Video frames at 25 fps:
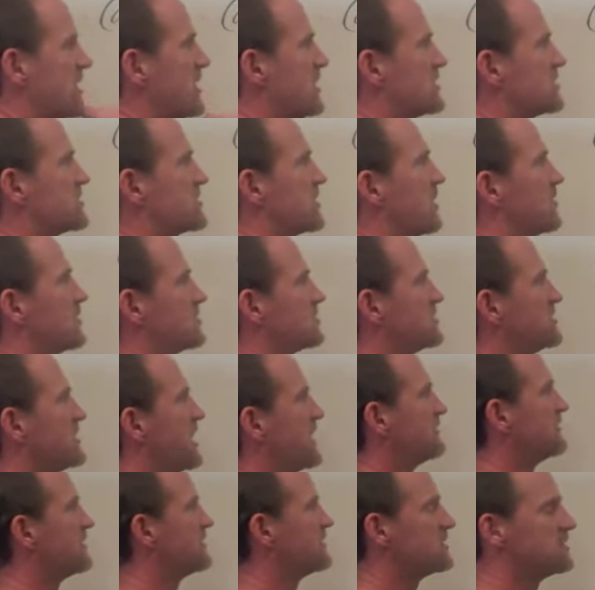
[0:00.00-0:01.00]
So
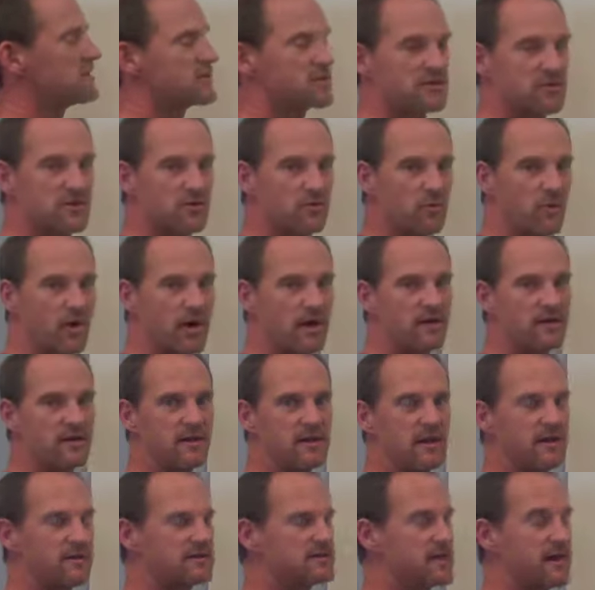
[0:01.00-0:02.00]
7 to the 1,
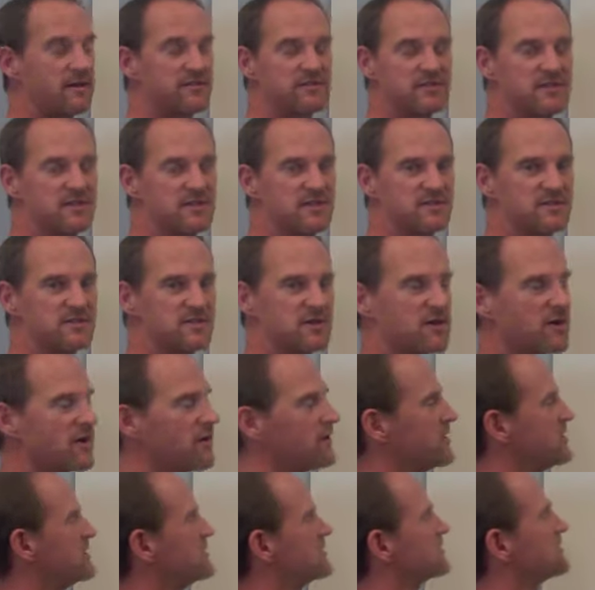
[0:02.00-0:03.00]
7 to the
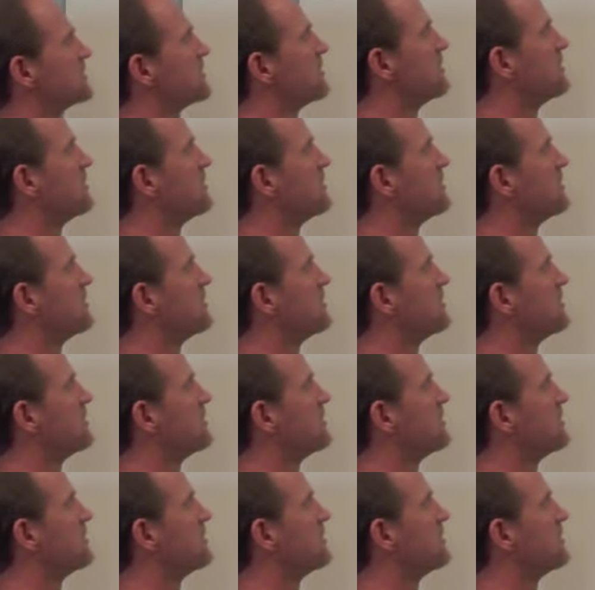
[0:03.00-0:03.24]
0 is